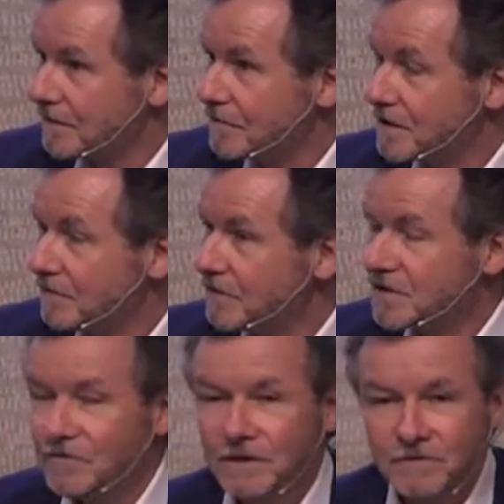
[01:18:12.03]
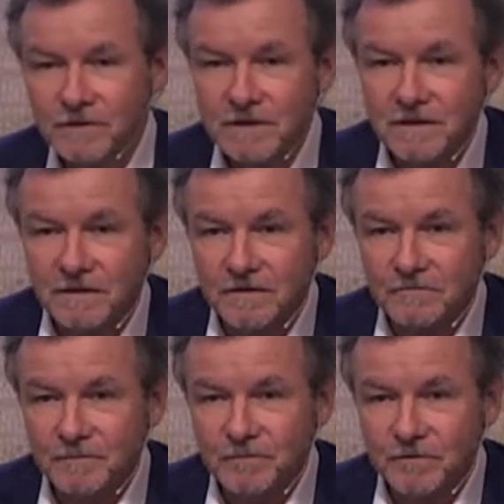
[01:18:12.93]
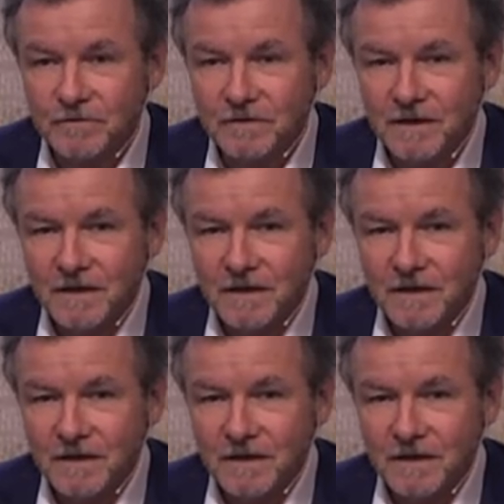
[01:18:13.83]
which I found so interesting as a reproach